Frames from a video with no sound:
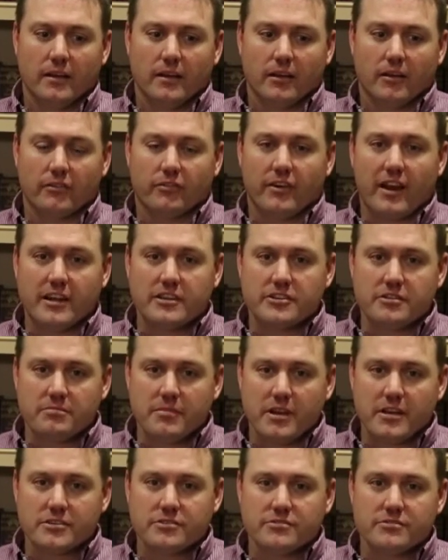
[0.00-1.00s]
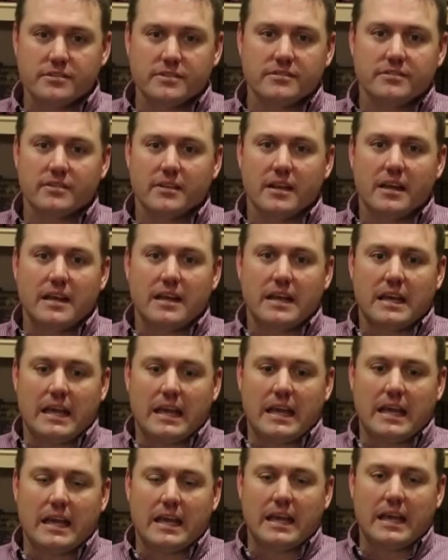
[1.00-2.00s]
called Fraction Ministries,
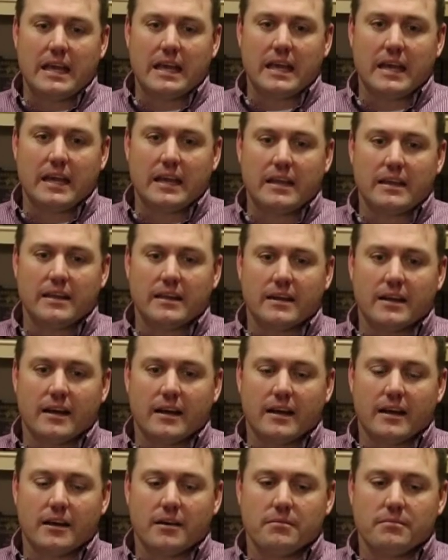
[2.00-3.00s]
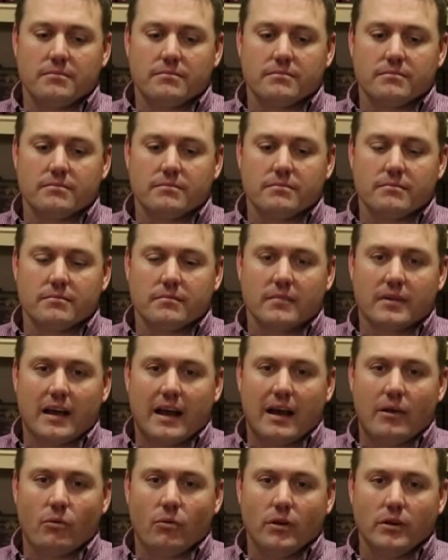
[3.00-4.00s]
and I
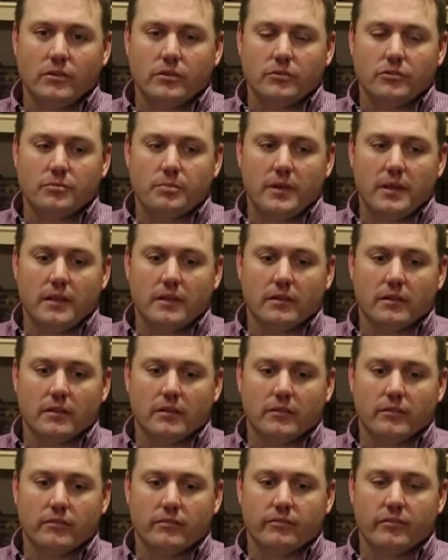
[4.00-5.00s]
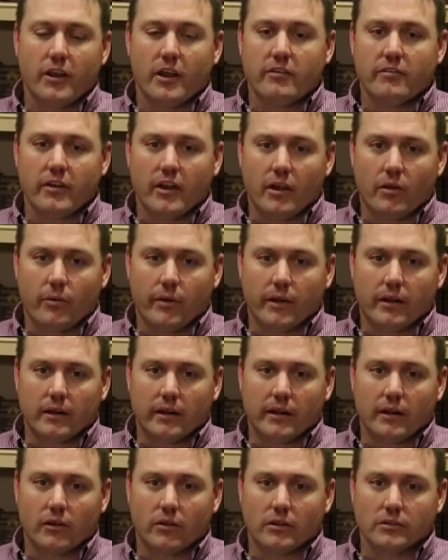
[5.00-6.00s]
wanted to speak very, very
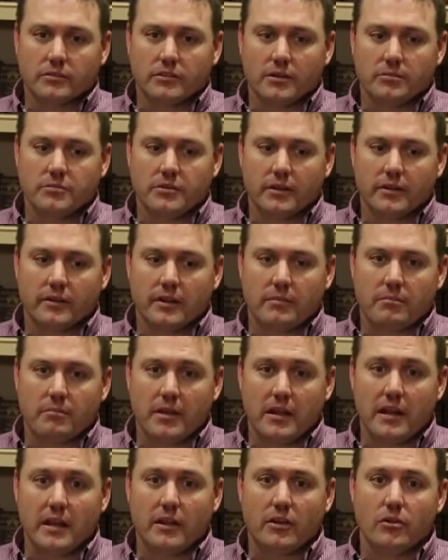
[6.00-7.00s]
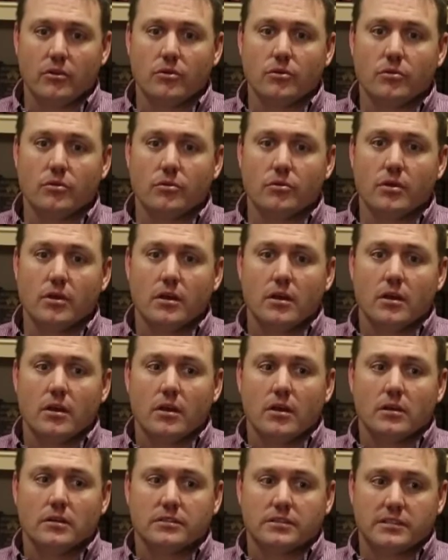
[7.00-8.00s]
quickly on a subject that many who
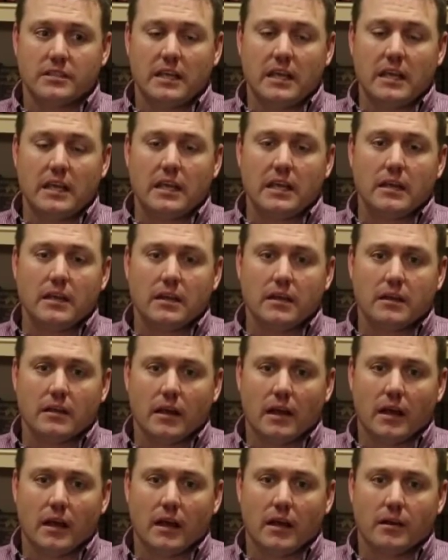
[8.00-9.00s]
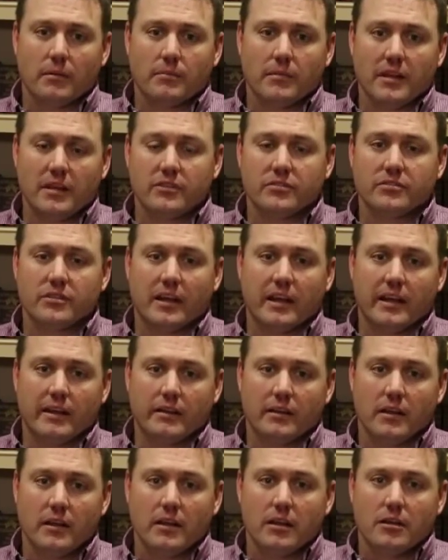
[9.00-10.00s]
see his
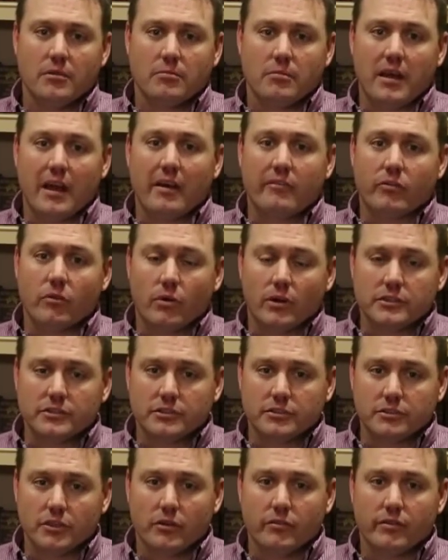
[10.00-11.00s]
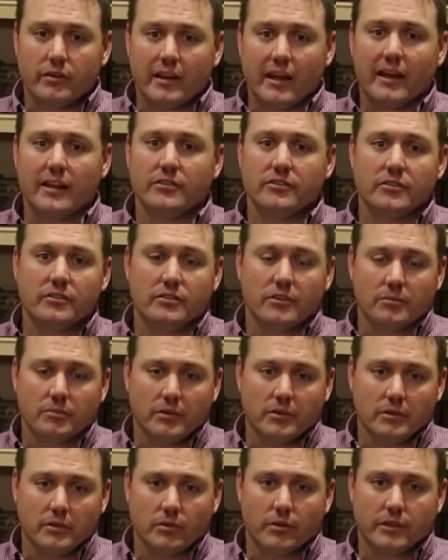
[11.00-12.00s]
site may have questions over, and that is just
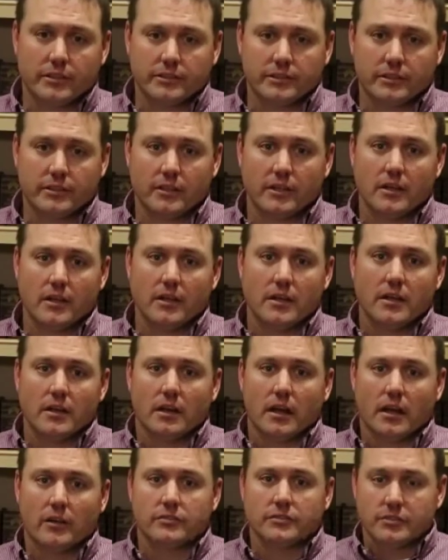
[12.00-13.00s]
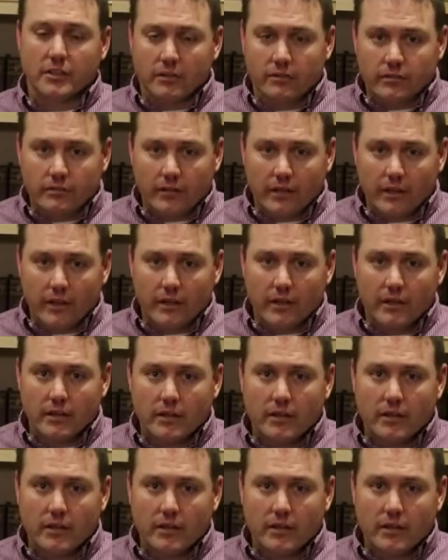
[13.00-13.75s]
simply the question of suffering.